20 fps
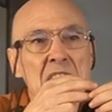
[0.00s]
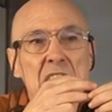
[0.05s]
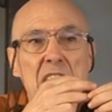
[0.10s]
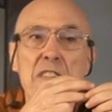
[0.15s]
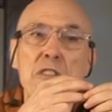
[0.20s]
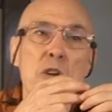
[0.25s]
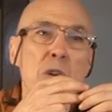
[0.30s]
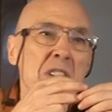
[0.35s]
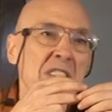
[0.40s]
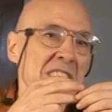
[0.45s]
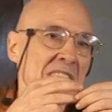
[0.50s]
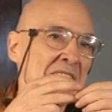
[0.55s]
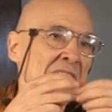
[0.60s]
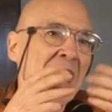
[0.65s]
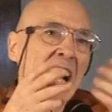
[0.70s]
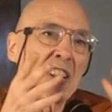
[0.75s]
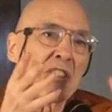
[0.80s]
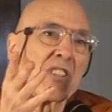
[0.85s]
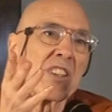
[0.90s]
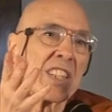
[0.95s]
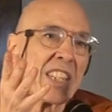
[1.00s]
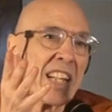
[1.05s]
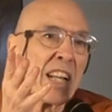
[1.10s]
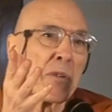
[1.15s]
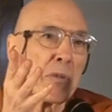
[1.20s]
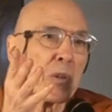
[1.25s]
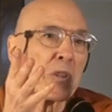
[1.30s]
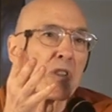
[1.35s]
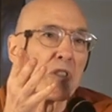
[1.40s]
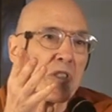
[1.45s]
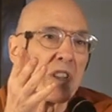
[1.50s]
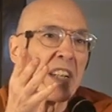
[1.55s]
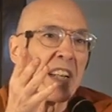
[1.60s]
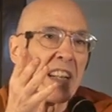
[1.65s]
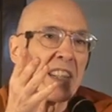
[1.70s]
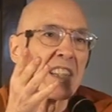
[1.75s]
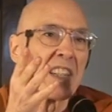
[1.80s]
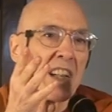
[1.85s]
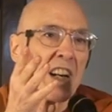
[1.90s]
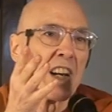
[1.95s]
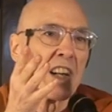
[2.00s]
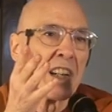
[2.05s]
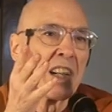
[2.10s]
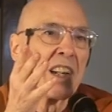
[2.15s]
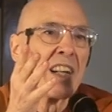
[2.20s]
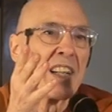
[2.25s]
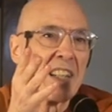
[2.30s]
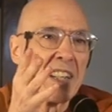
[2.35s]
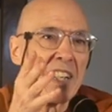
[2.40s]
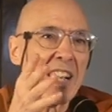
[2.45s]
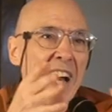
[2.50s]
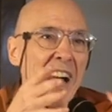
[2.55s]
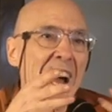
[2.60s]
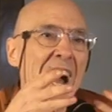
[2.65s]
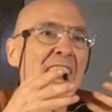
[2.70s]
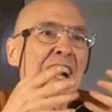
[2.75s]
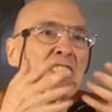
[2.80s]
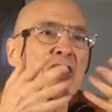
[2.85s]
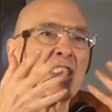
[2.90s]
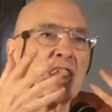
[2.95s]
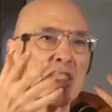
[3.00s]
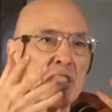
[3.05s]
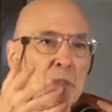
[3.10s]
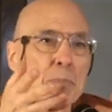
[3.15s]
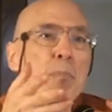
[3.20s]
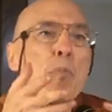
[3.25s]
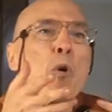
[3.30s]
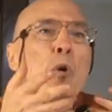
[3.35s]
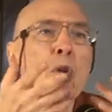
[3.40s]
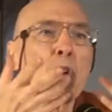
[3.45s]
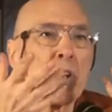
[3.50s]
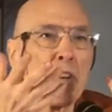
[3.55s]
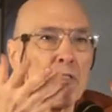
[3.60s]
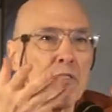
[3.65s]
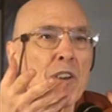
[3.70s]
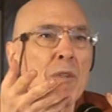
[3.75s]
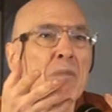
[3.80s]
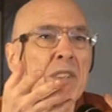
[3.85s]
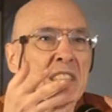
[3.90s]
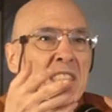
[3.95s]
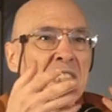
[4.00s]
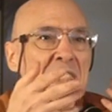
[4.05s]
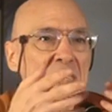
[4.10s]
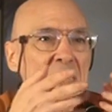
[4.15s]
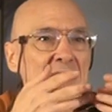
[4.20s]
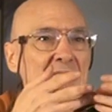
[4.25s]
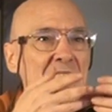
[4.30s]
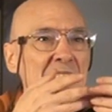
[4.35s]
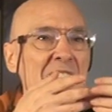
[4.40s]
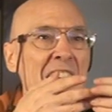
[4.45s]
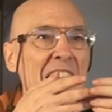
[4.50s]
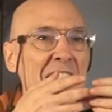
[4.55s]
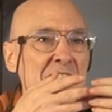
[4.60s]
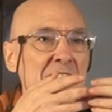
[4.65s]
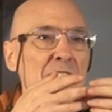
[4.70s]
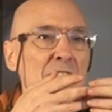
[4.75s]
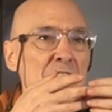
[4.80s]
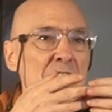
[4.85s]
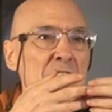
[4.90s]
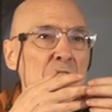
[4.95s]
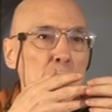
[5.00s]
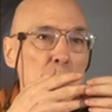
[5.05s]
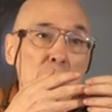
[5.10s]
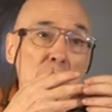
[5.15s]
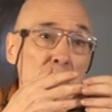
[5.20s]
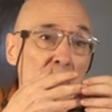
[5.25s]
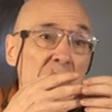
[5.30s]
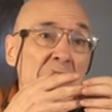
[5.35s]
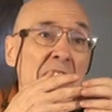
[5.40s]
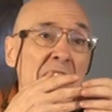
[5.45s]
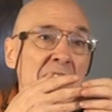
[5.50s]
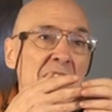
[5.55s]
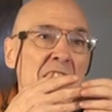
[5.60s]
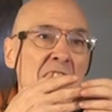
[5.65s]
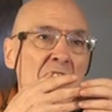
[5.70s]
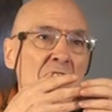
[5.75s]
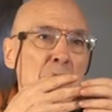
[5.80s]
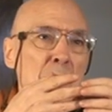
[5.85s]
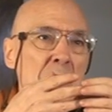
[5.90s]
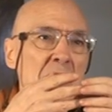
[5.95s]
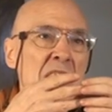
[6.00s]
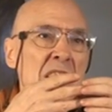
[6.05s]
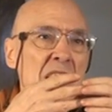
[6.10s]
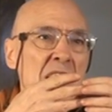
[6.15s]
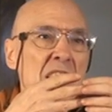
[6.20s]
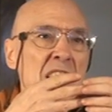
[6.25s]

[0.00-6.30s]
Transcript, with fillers: Of course, naturally, they will create actions born from these asavas will create karma.